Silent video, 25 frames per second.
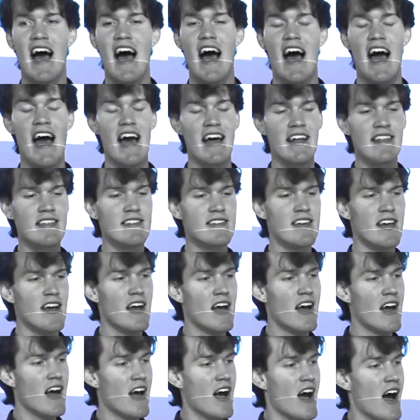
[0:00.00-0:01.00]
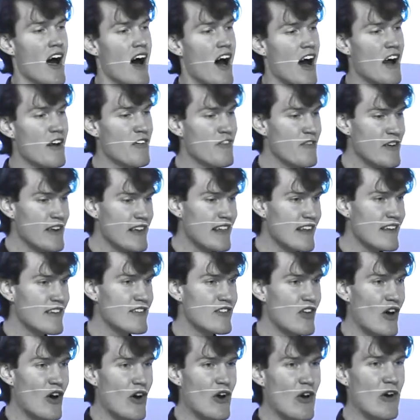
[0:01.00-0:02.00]
And I feel as
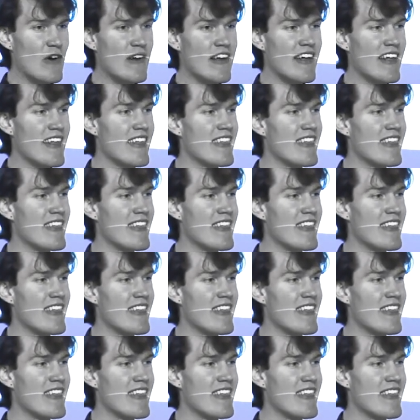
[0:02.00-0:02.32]
though